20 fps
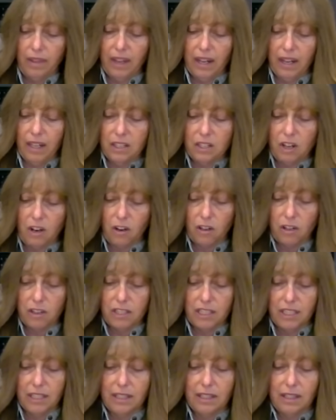that it
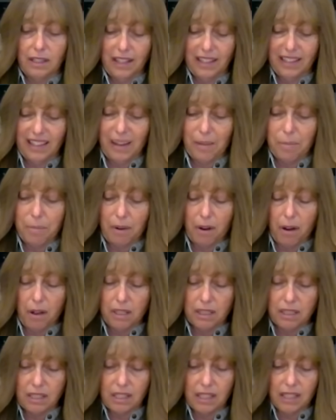turns into like that
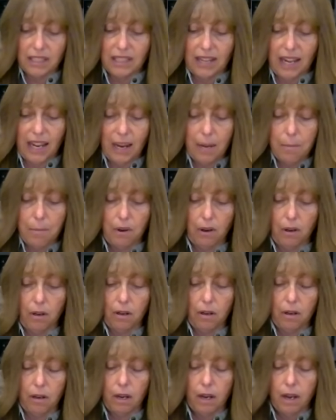processed
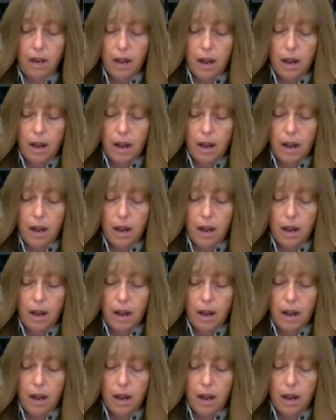hamburger.